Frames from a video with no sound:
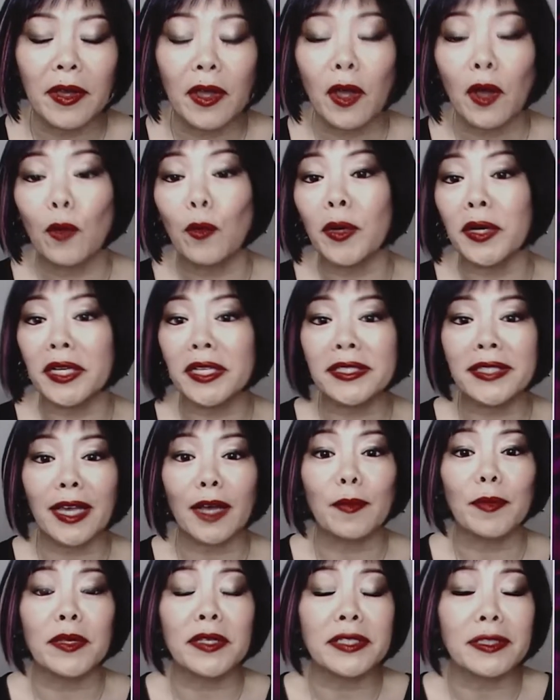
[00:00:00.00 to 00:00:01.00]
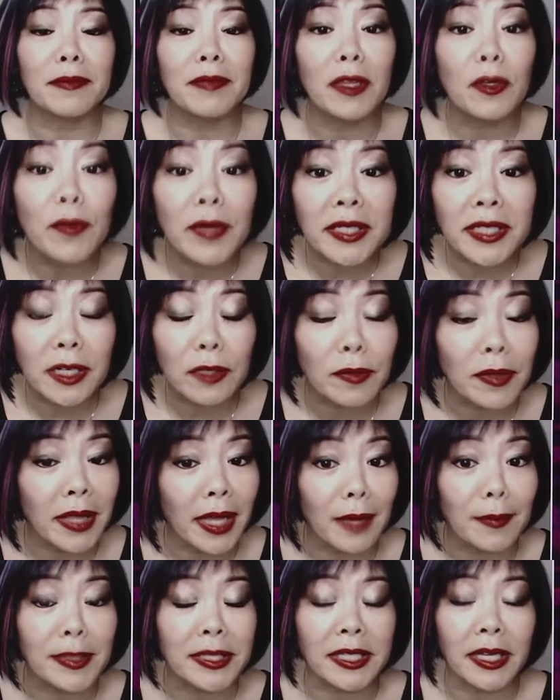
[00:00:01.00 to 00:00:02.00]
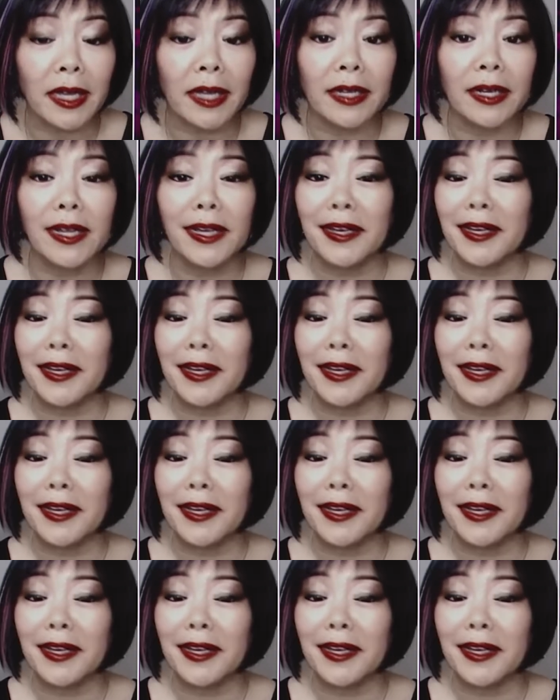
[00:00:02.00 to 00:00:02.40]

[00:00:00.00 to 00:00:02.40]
One example is something we did with Amazon